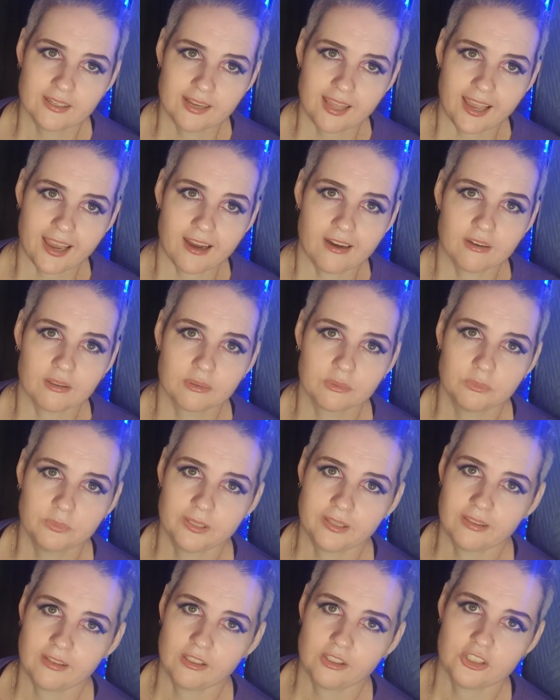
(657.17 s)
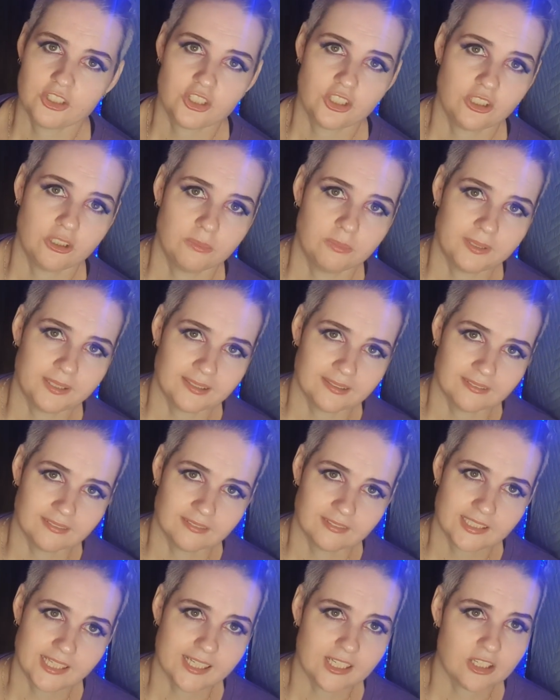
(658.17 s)
now, with YouTube and
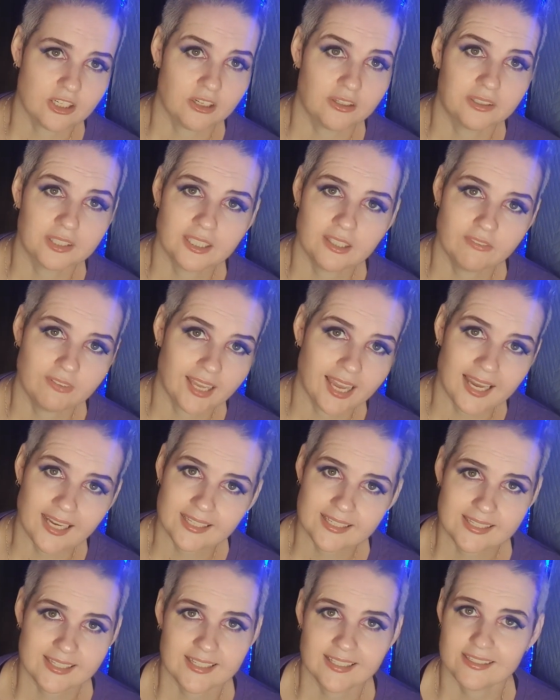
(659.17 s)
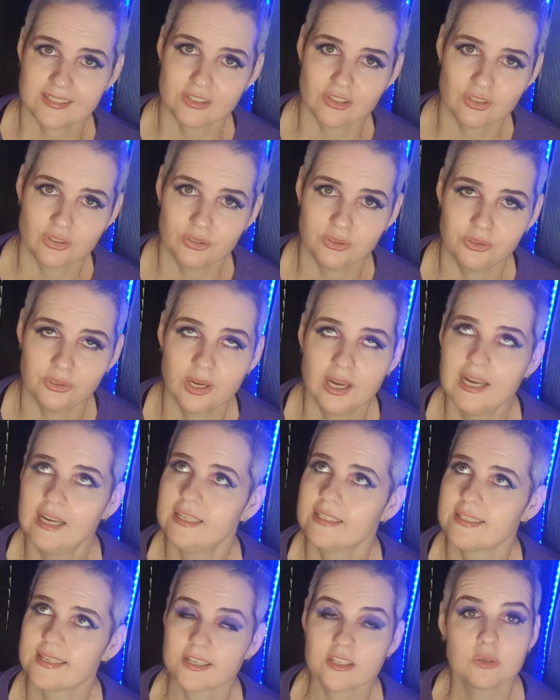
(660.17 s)
TikTok giving access to
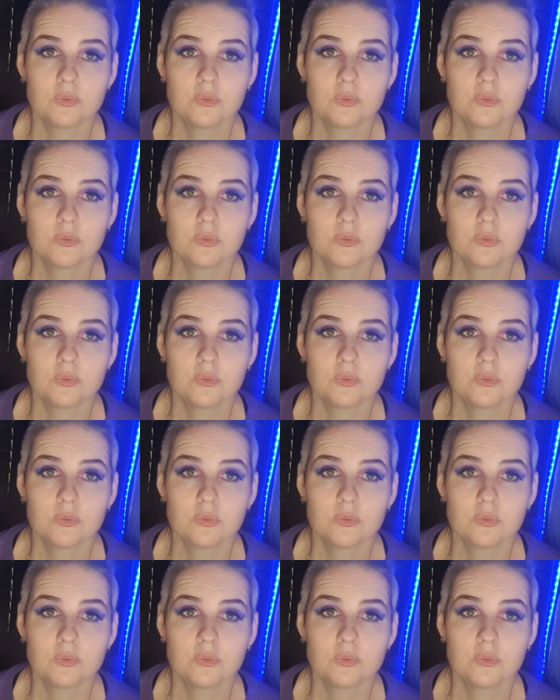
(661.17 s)
such a